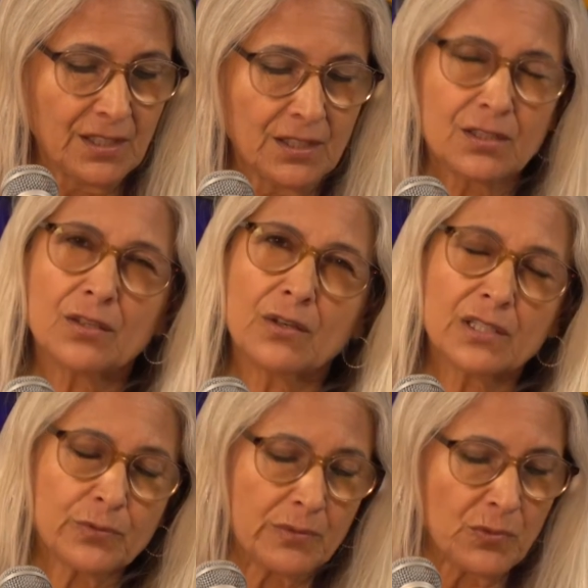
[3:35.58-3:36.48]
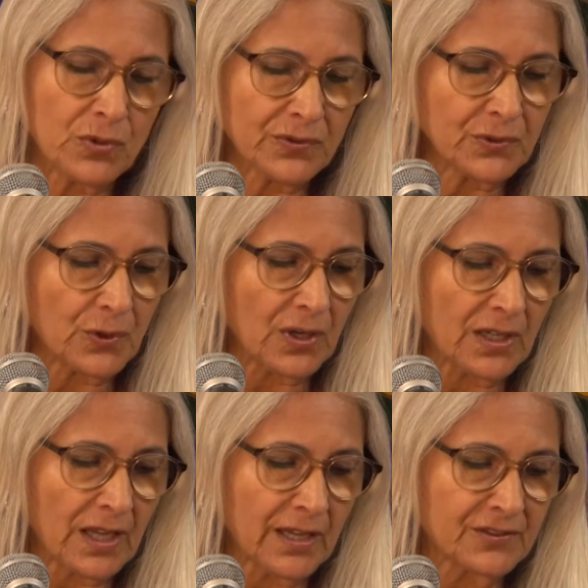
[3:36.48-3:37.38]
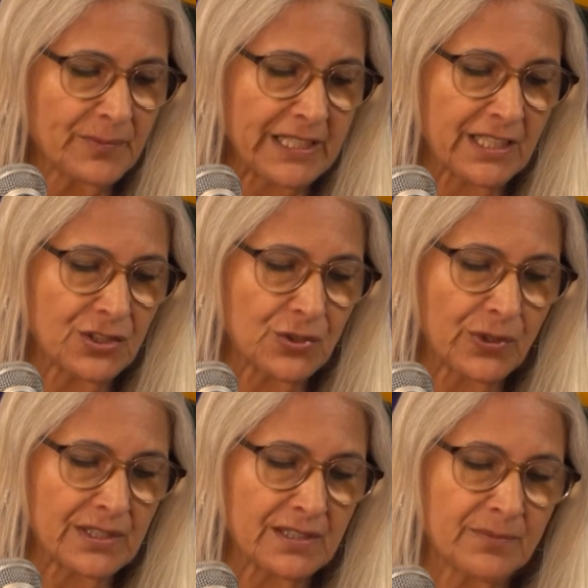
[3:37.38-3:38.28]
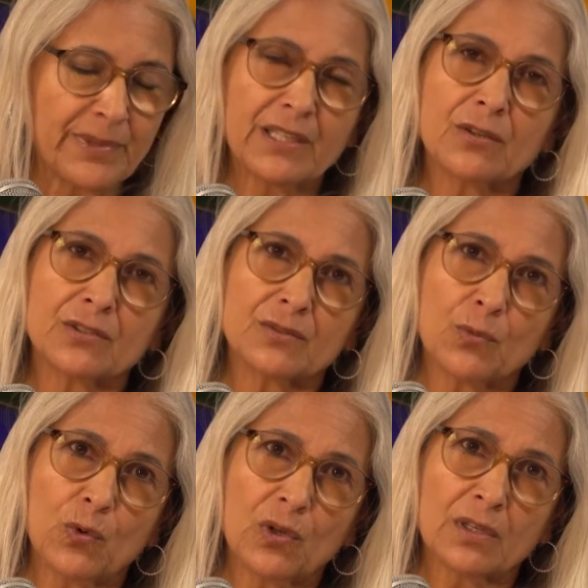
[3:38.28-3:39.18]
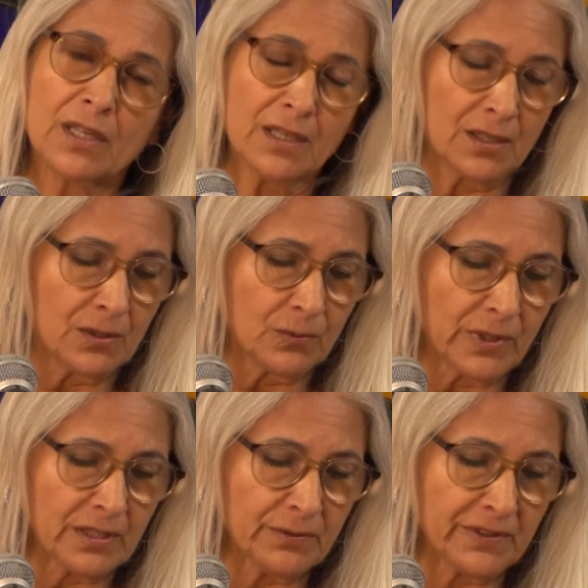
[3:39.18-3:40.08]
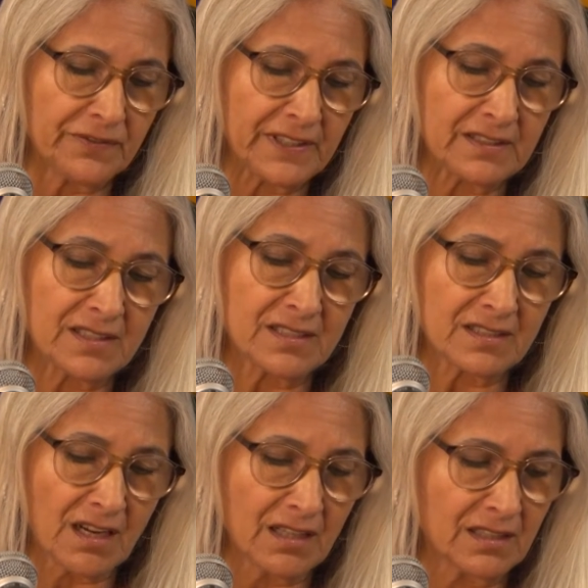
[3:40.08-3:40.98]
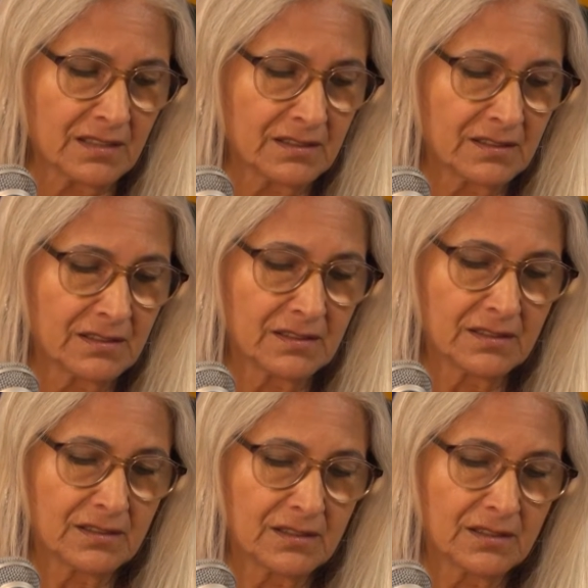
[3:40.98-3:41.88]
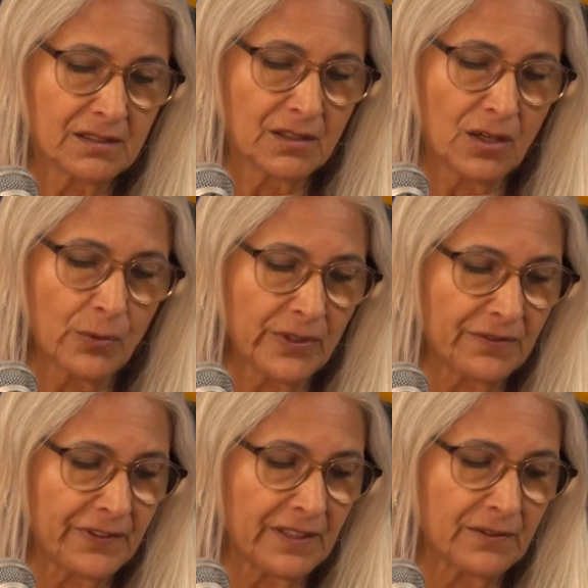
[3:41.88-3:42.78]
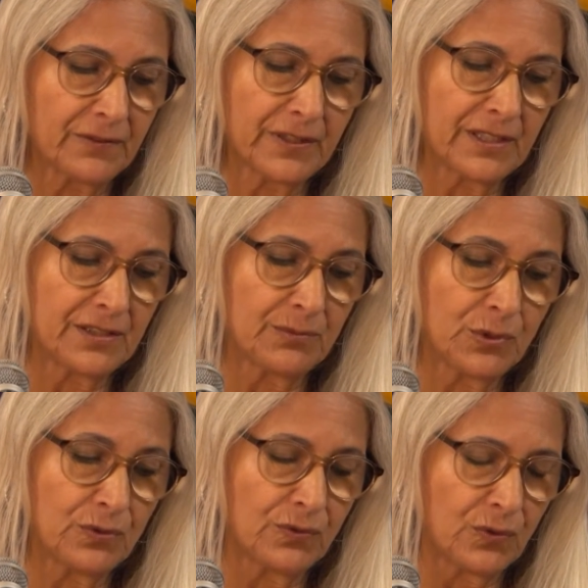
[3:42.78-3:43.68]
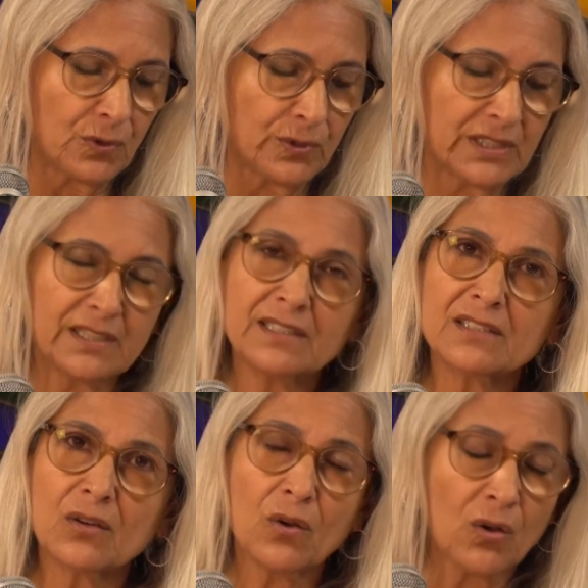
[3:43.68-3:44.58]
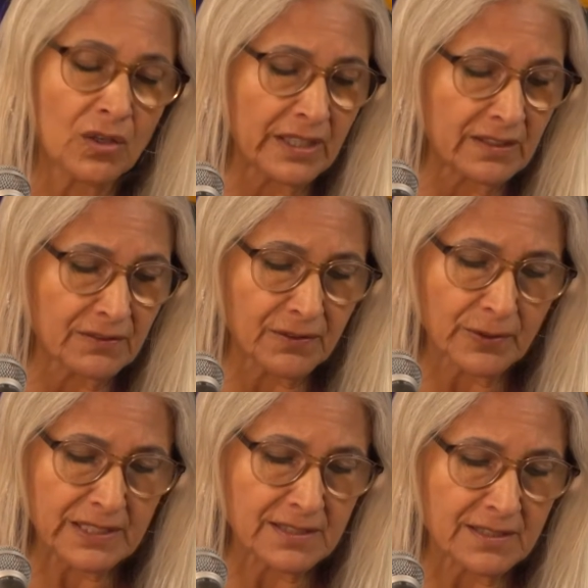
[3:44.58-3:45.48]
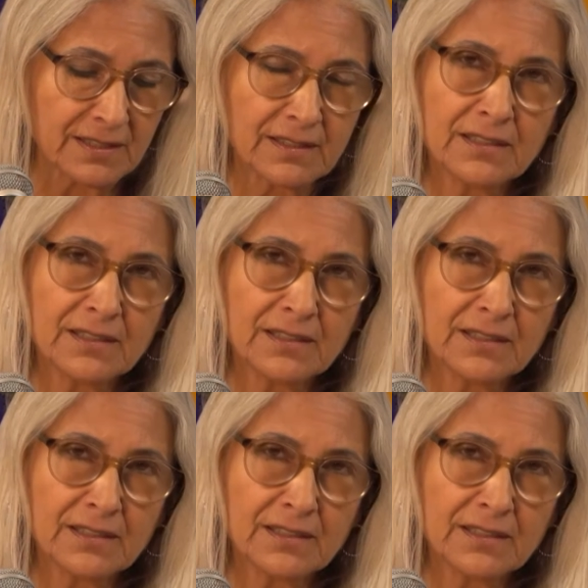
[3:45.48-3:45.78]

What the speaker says: So as we move through our lives making choices big or small, whether we feel stuck or we feel free to move forward, it is all influenced